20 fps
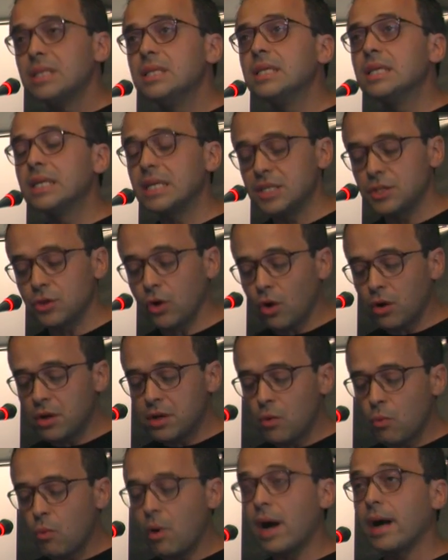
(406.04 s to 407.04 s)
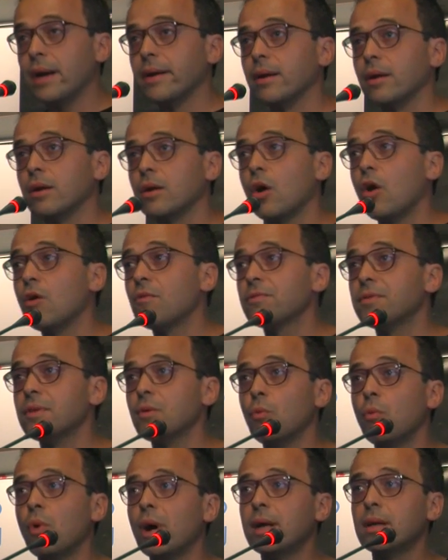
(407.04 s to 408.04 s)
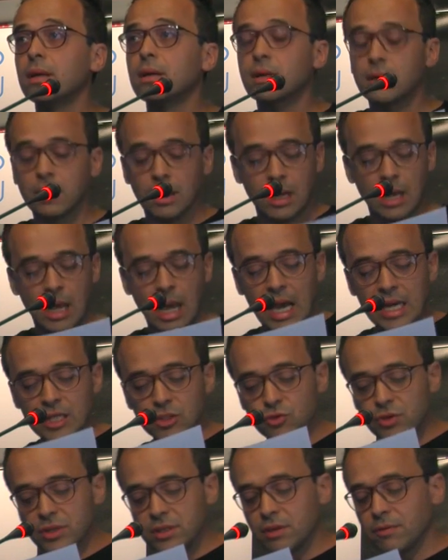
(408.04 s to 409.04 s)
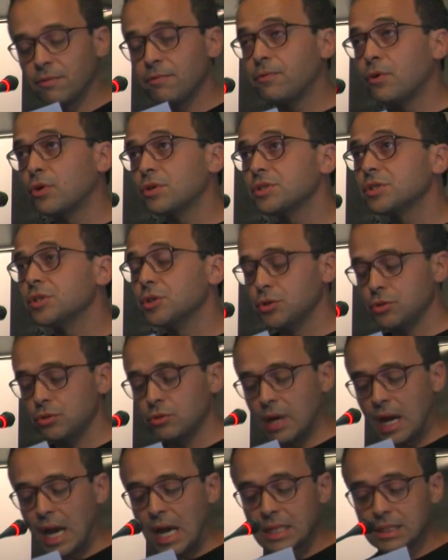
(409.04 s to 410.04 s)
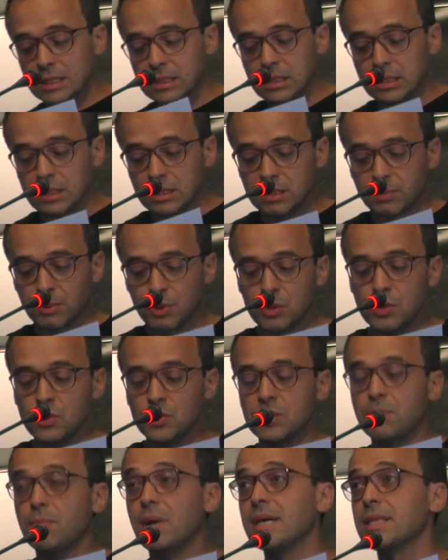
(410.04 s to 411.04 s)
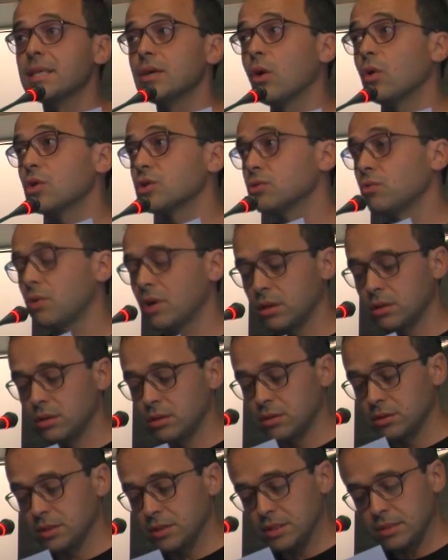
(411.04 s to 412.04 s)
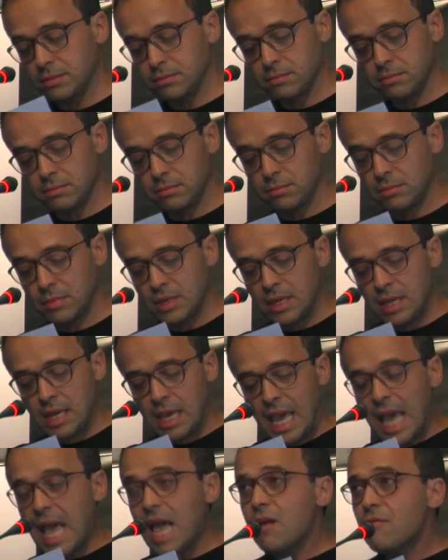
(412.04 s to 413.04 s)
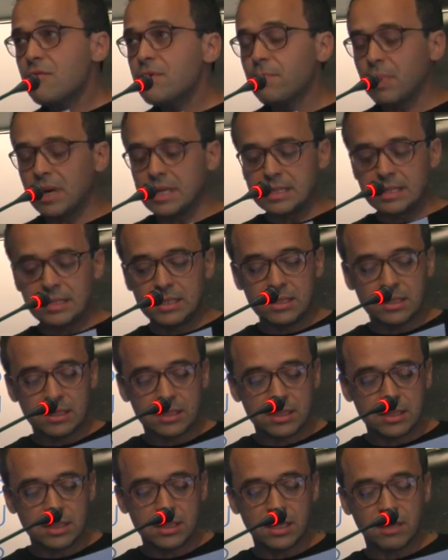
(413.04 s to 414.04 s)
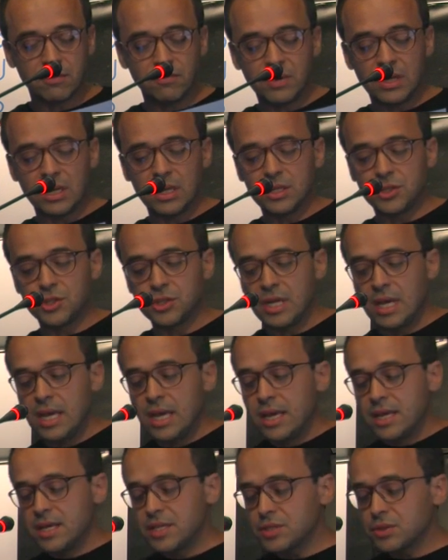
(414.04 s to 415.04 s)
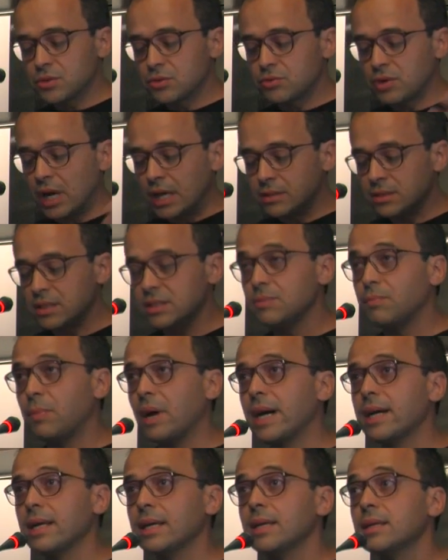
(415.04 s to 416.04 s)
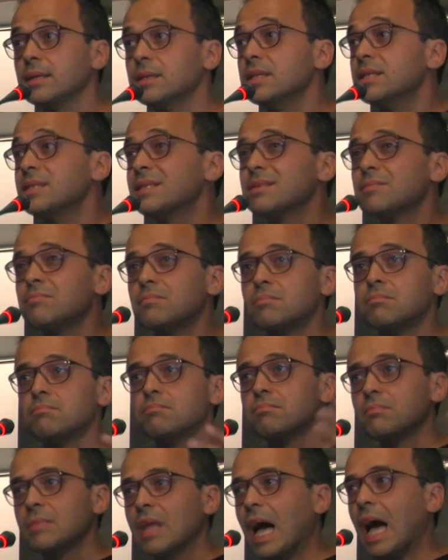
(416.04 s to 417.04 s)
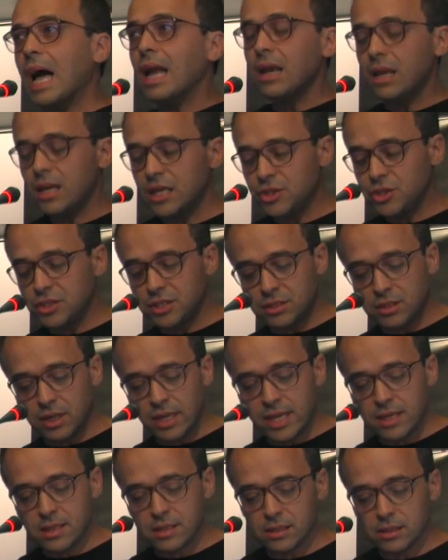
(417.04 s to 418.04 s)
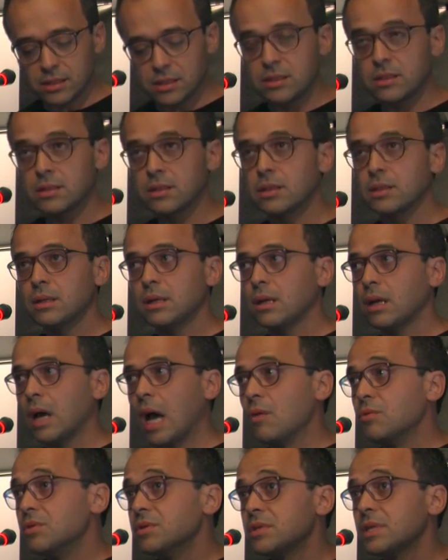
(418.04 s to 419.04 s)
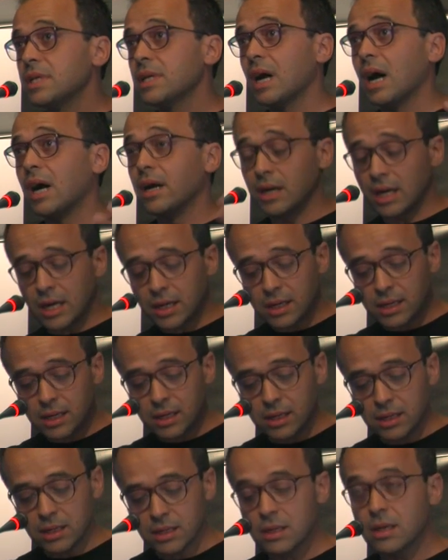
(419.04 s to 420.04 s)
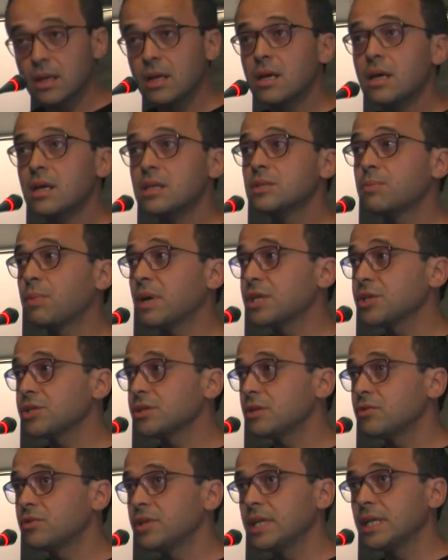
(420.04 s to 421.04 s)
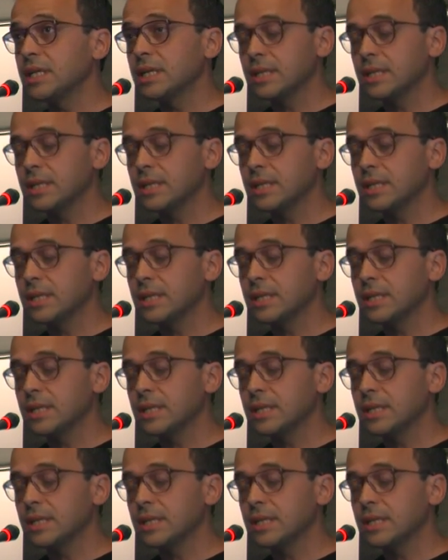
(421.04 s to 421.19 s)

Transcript: Batir is only one of the 142 atolls produced by the Oslo Accords. Every Palestinian city and village is surrounded by this unlegislated, I would say anarchic, spatial